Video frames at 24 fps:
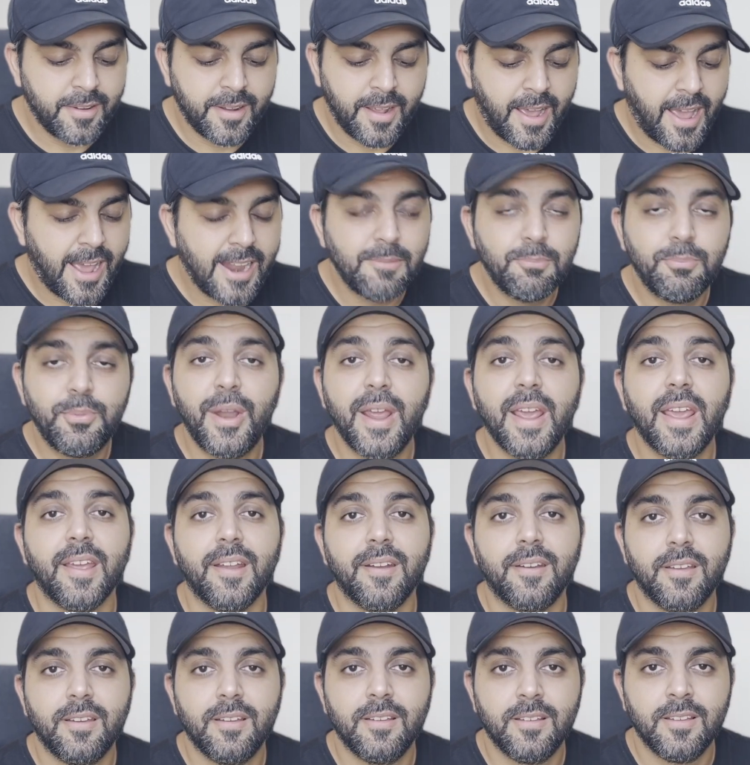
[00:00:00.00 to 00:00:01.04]
I'll break
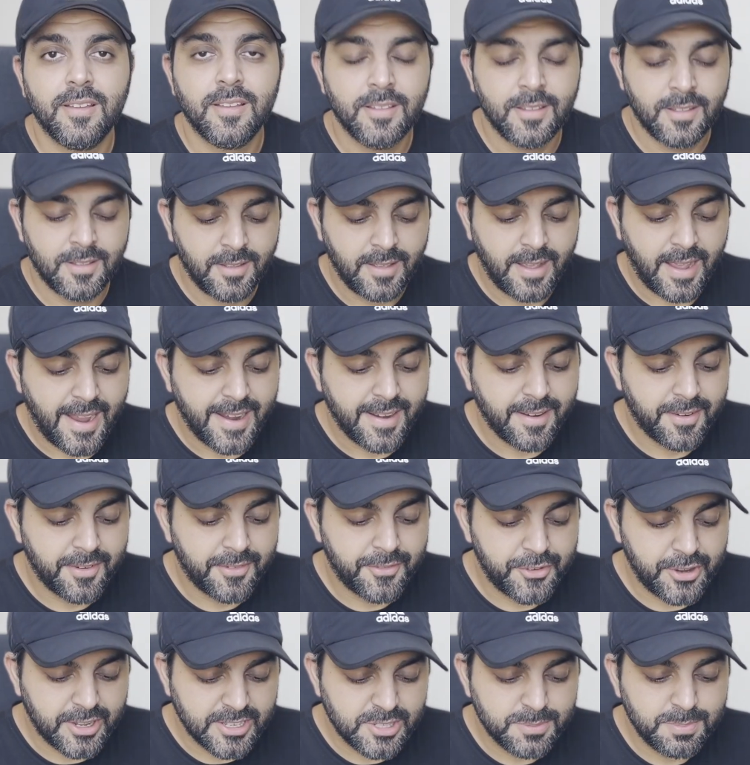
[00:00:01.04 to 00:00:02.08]
it. I
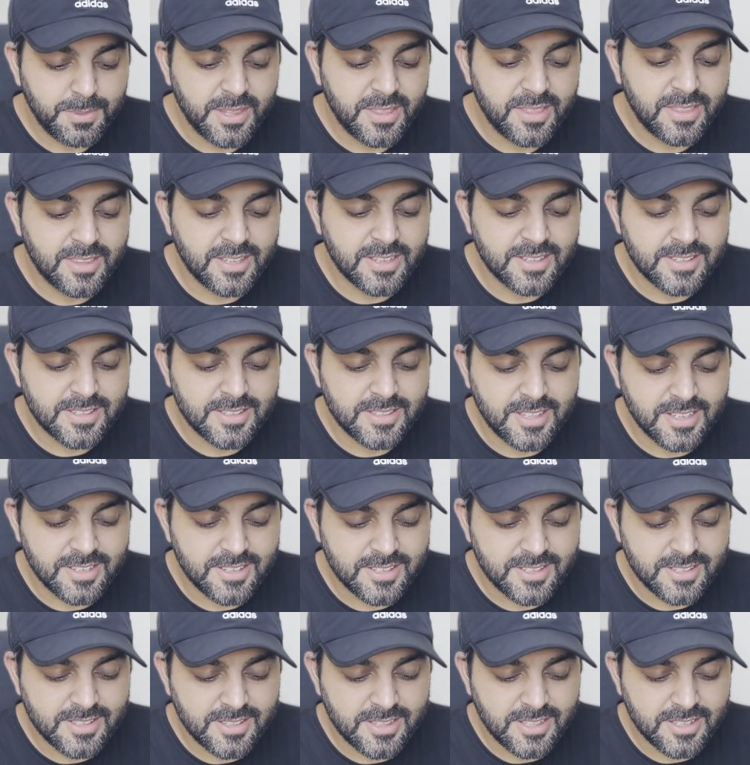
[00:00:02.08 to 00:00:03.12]
trust me,
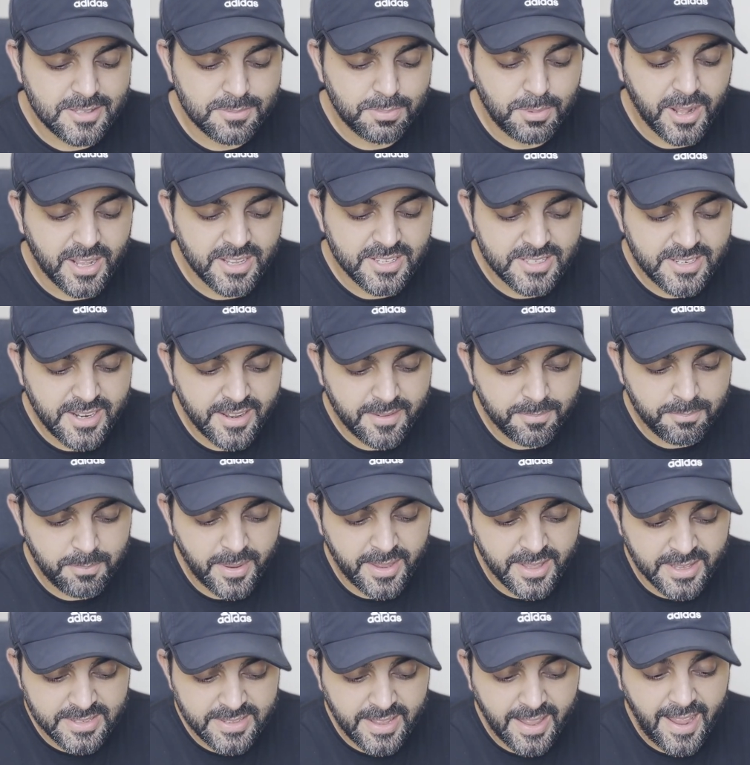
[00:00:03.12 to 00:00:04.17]
this plastic,
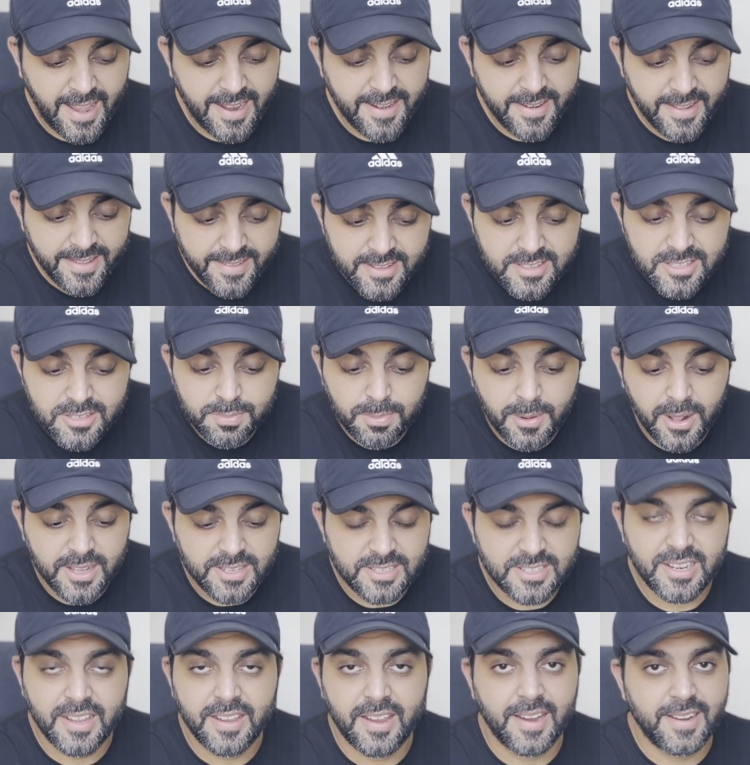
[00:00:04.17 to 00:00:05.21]
because and it's
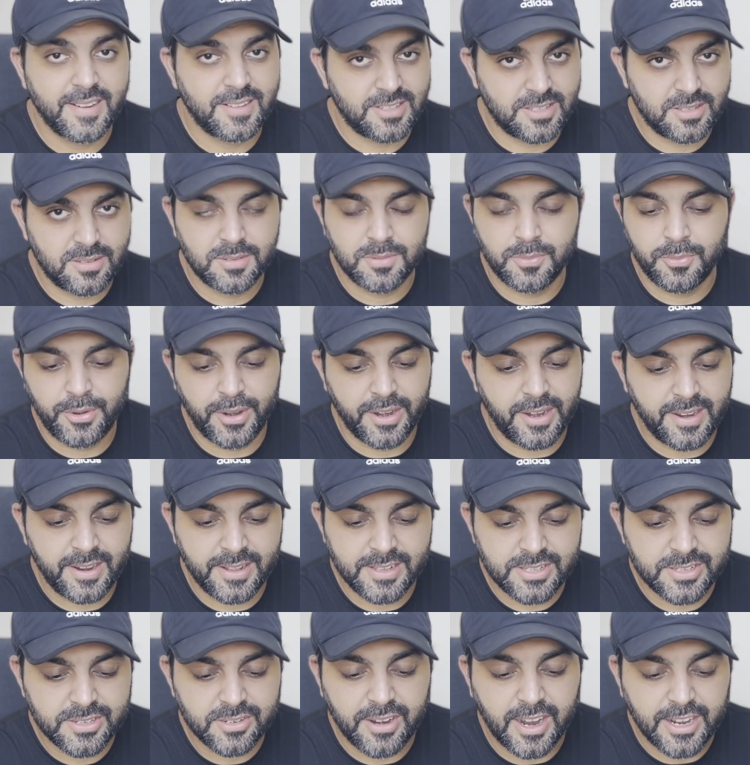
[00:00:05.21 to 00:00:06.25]
plastic, it's really
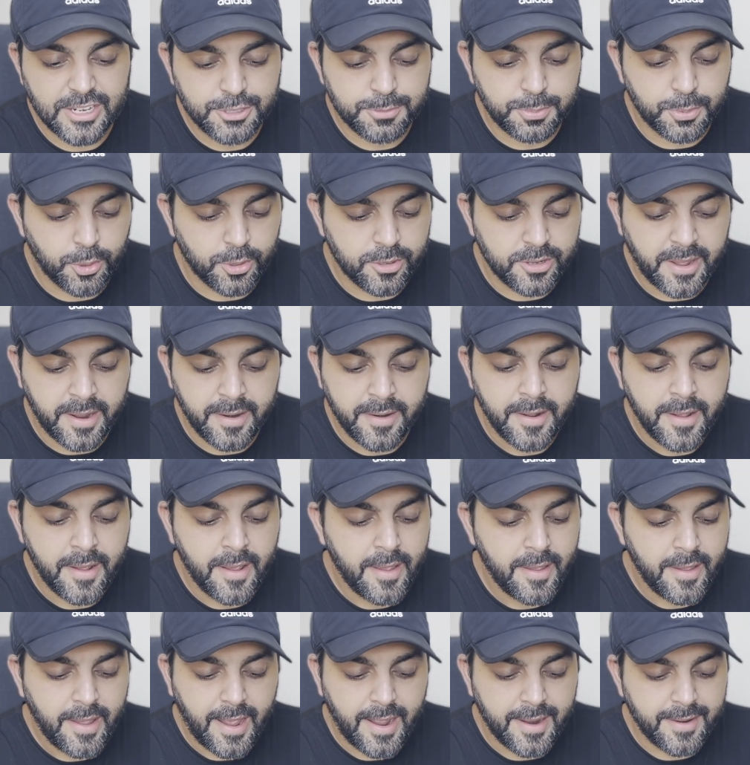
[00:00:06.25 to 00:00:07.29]
scratch prone,
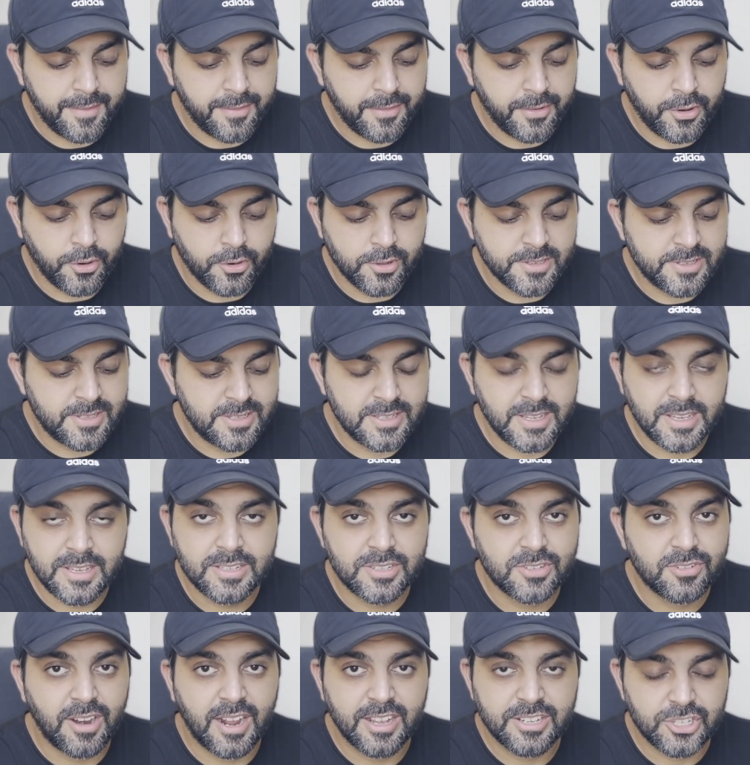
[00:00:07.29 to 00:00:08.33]
and you'll see
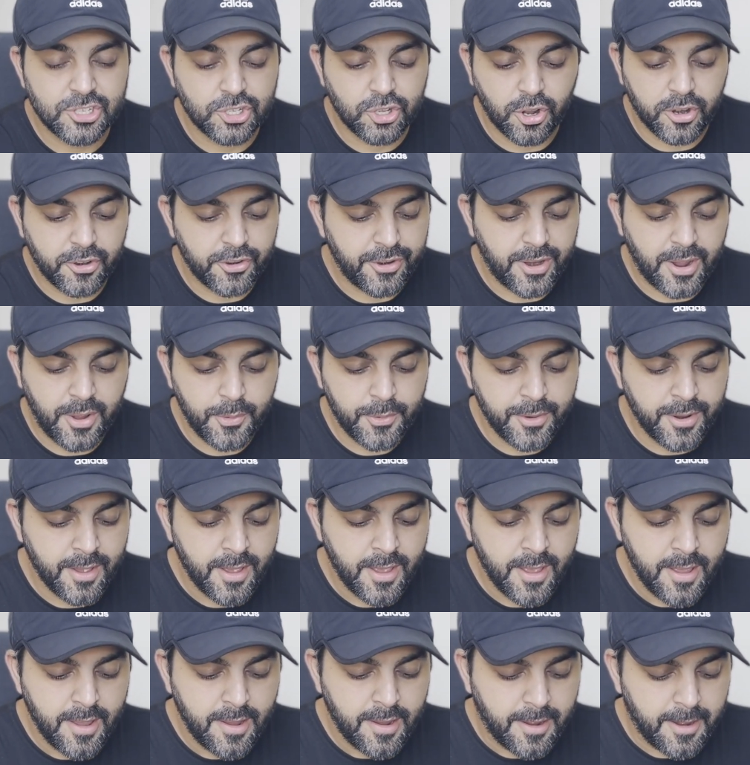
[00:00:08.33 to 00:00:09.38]
scratches all around.
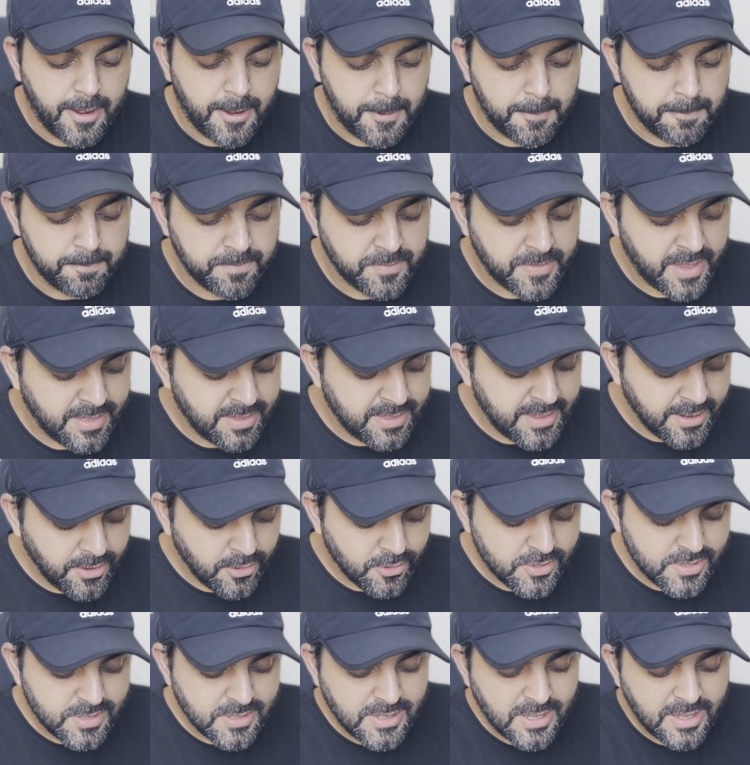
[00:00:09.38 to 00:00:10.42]
And then you
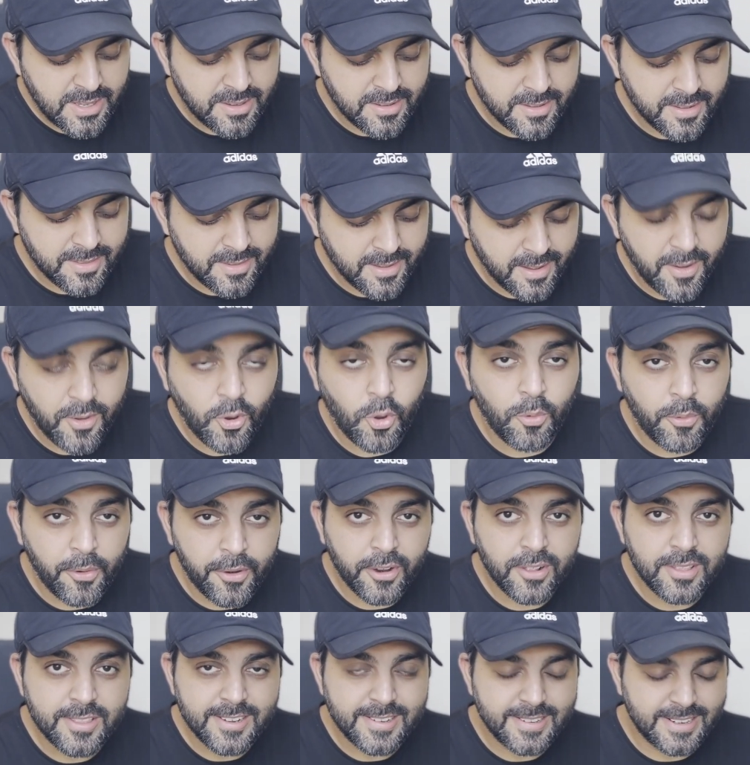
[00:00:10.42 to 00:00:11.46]
see
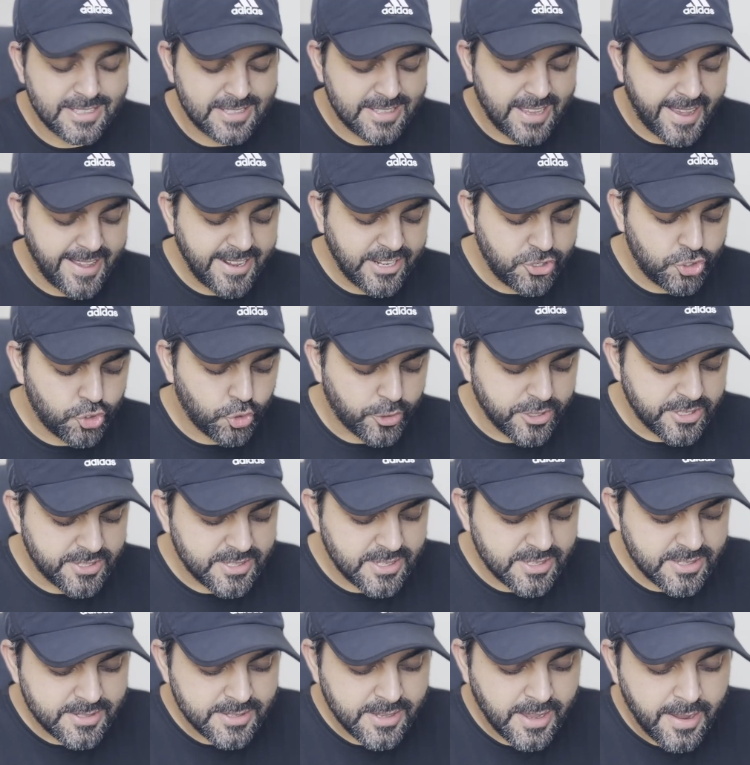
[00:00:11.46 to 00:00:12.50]
overall the design
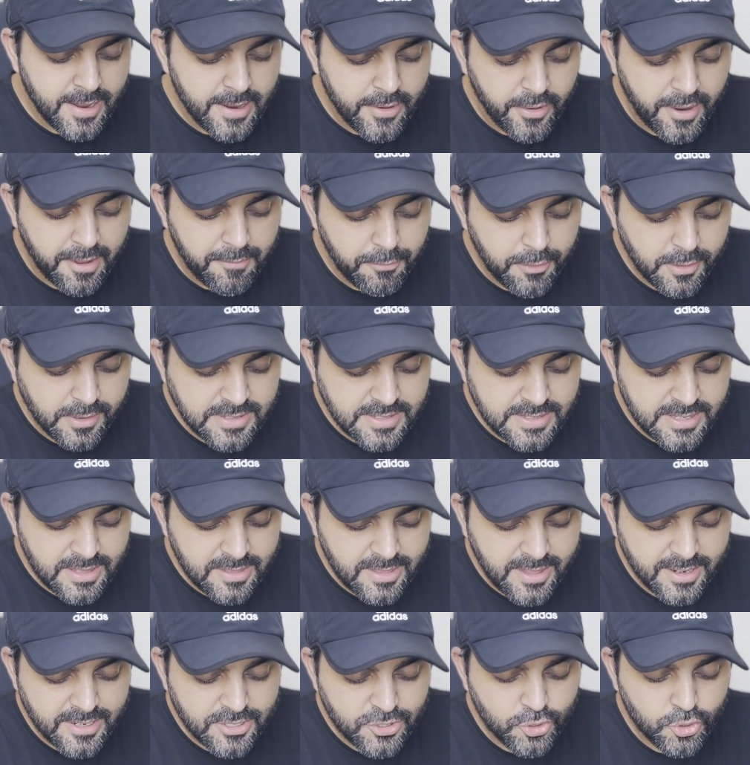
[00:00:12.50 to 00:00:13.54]
choices. If you see,
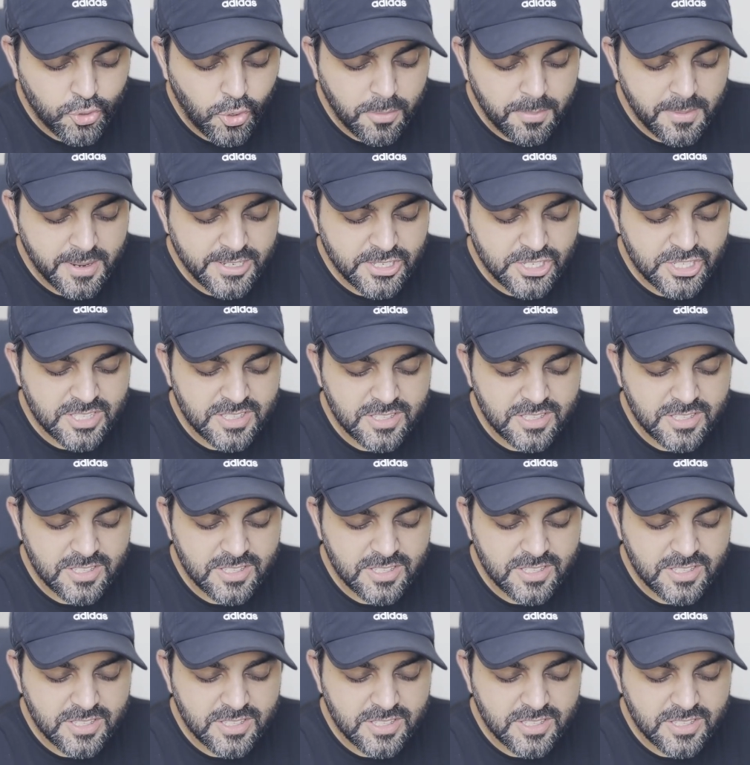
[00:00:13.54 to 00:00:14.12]
there's so much.